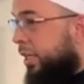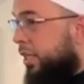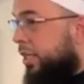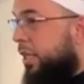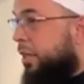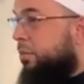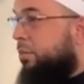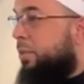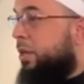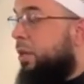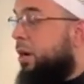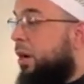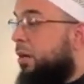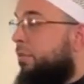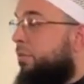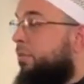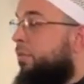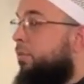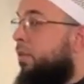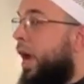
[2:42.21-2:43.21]
that we are
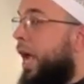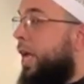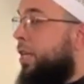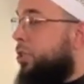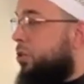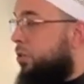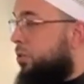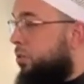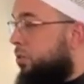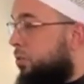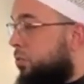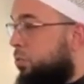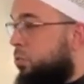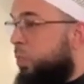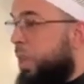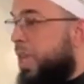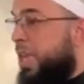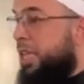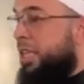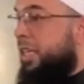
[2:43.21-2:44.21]
fragile.
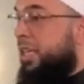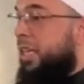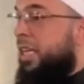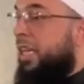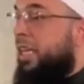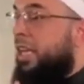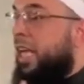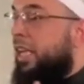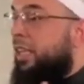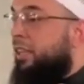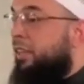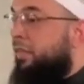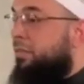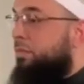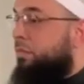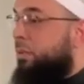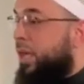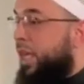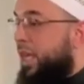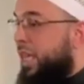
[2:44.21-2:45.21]
We, the collective
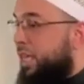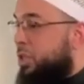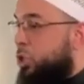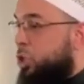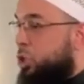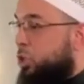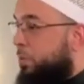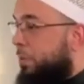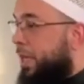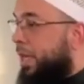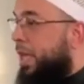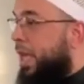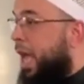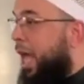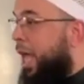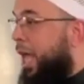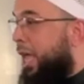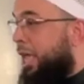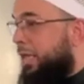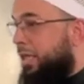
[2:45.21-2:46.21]
we, as
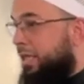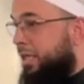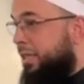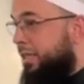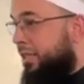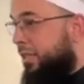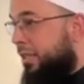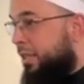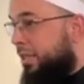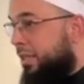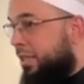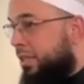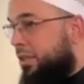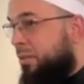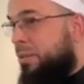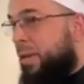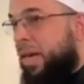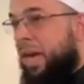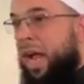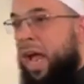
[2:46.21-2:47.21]
humankind, no
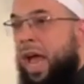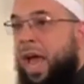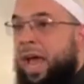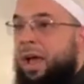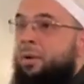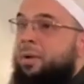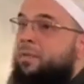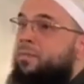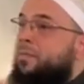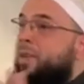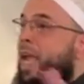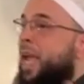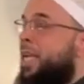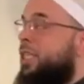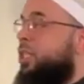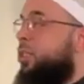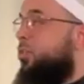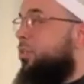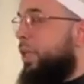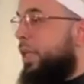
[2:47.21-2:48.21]
matter how
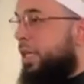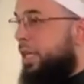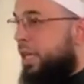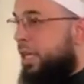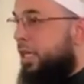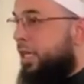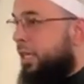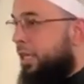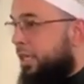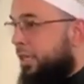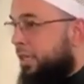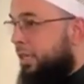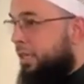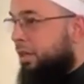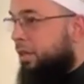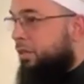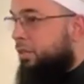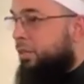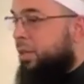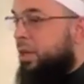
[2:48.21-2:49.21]
advanced we get,
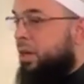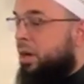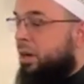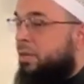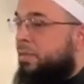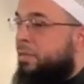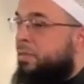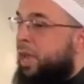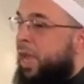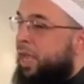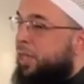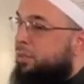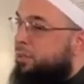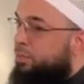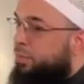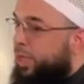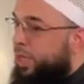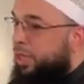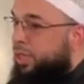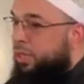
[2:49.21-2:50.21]
we are in fact
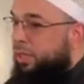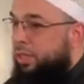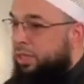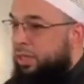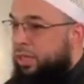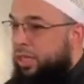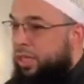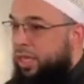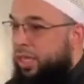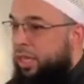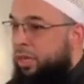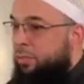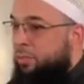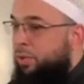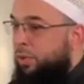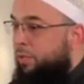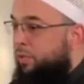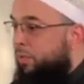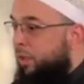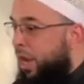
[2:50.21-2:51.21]
weak and
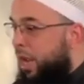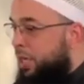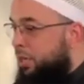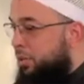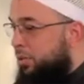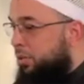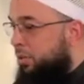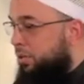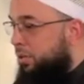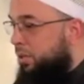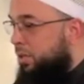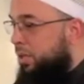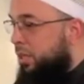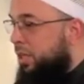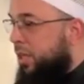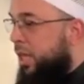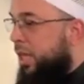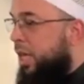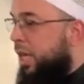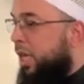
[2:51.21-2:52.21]
we're fragile.
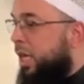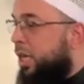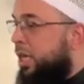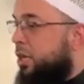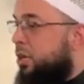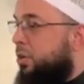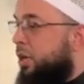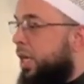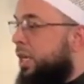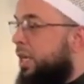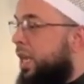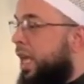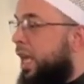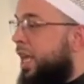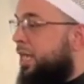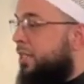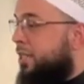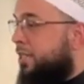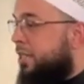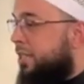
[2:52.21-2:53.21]
Ya ayyuhan
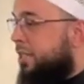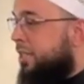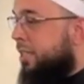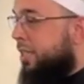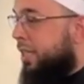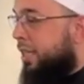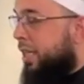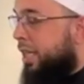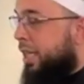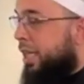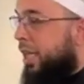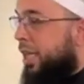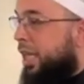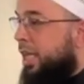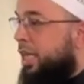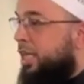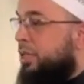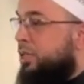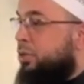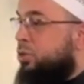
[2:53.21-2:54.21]
nas,
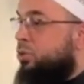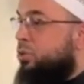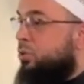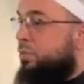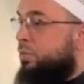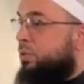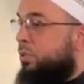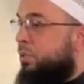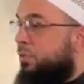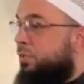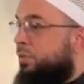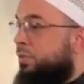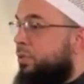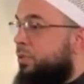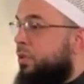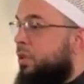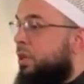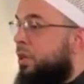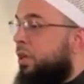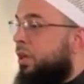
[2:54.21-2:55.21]
antumul
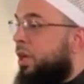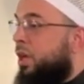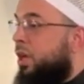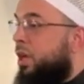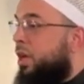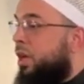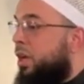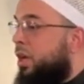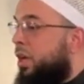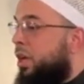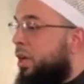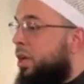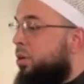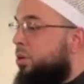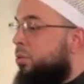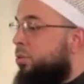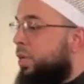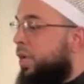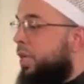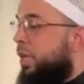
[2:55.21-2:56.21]

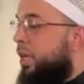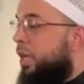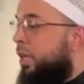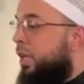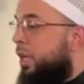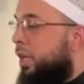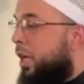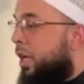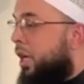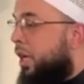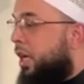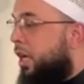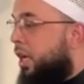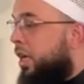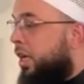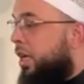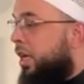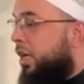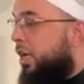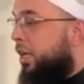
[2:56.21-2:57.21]
fuqara'u ila
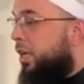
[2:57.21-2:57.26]
Allah,